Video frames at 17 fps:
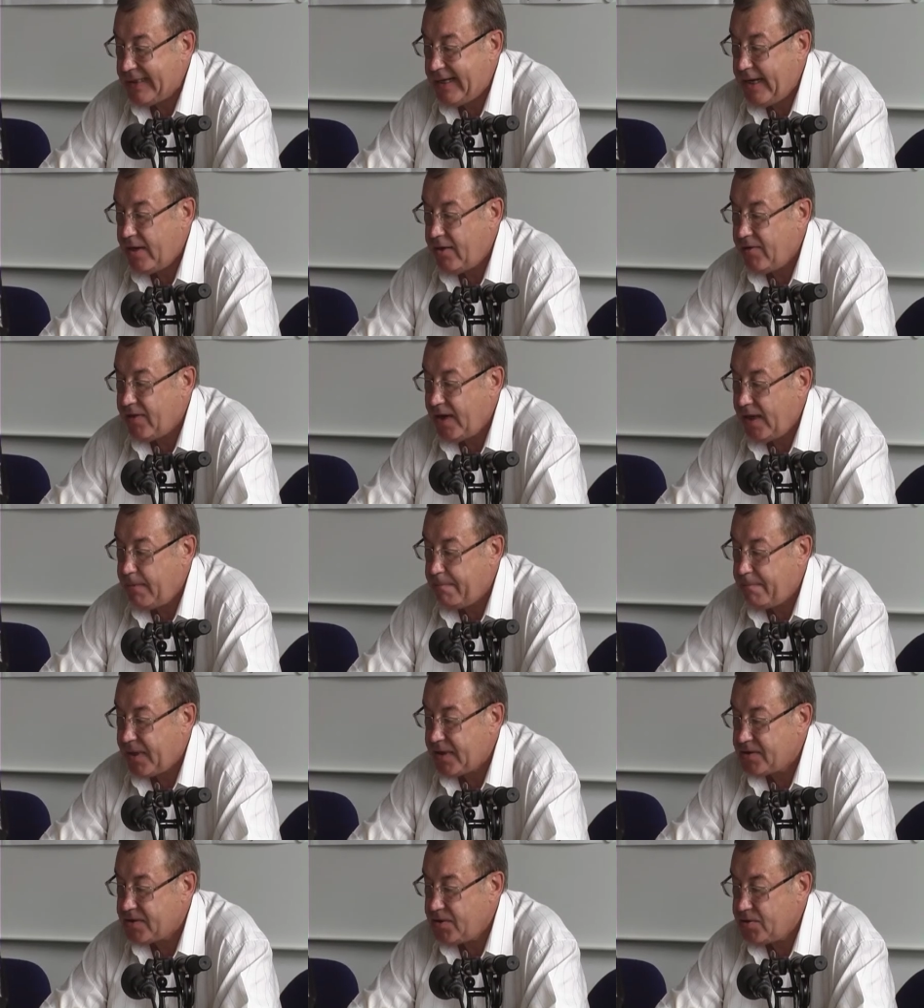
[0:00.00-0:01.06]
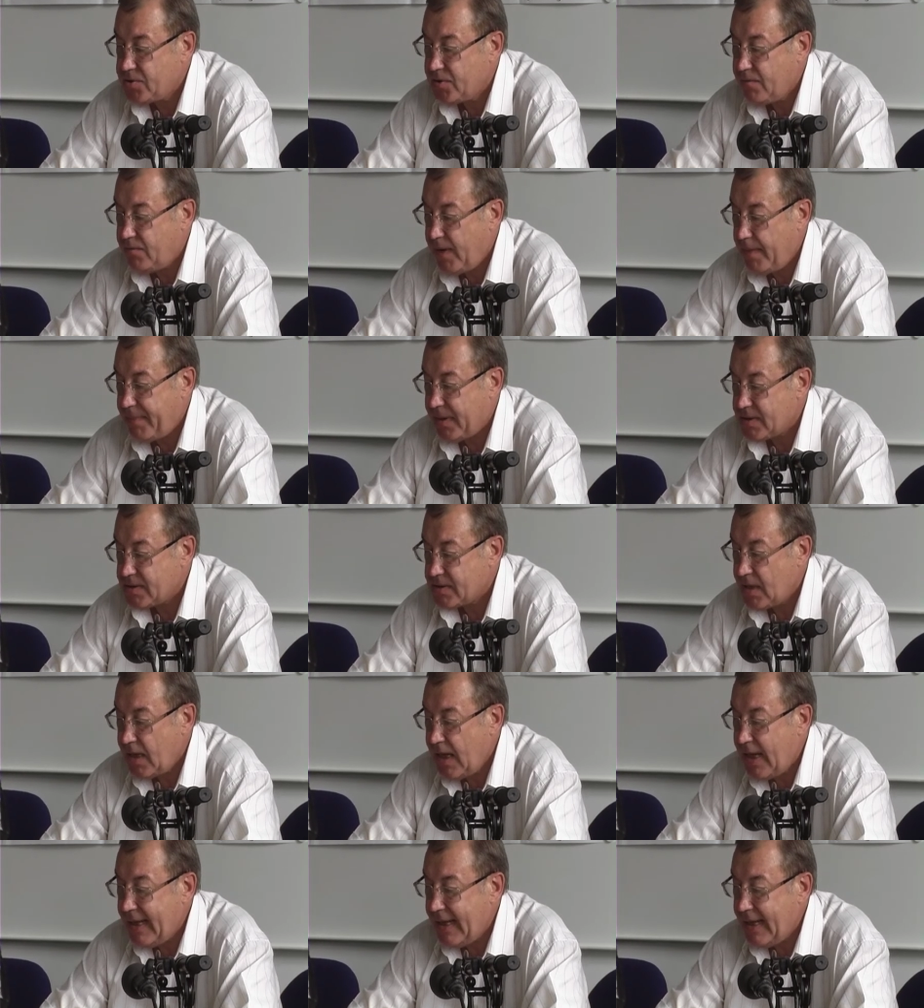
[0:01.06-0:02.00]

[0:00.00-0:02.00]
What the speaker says: carrying high precision weapons